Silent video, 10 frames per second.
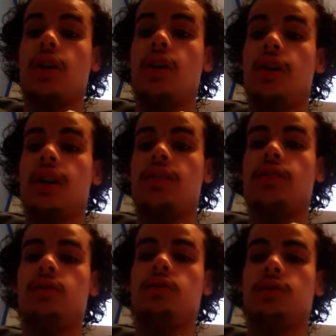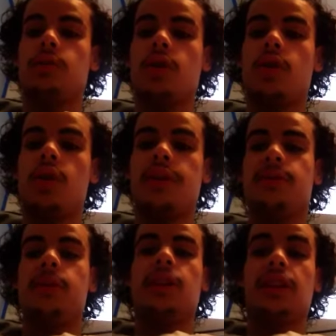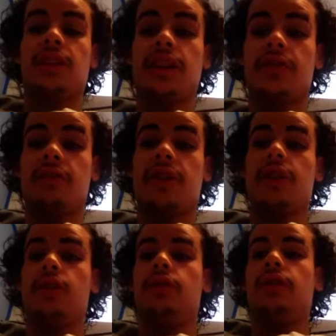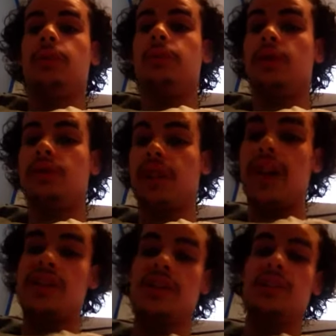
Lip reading: Okay, so LeRoyyMcCoy has been doing a lot of reading on purification,